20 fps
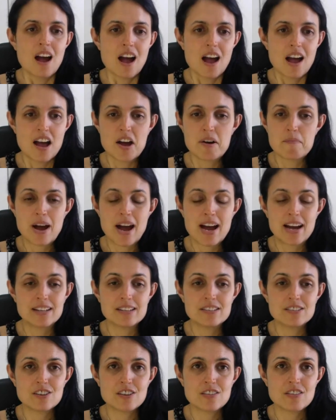Um,
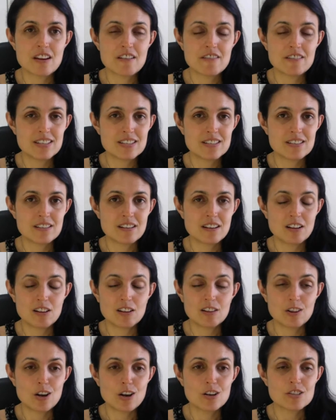and there is
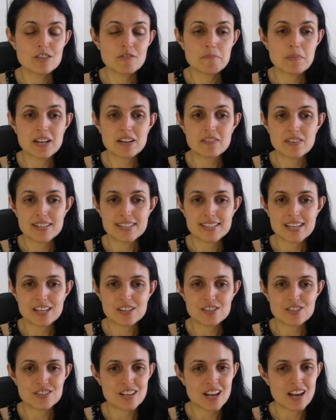lots of
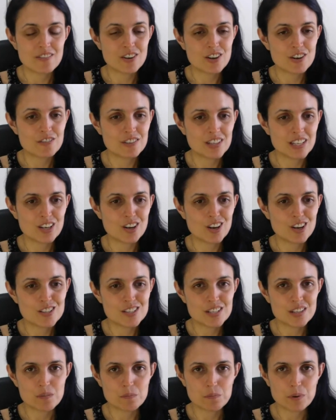manifestations that I've currently got
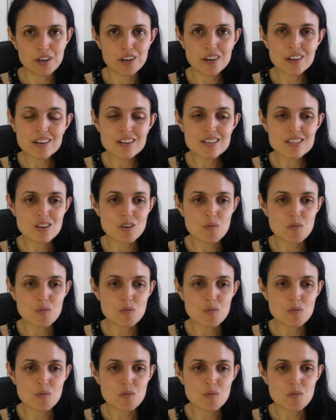in the works.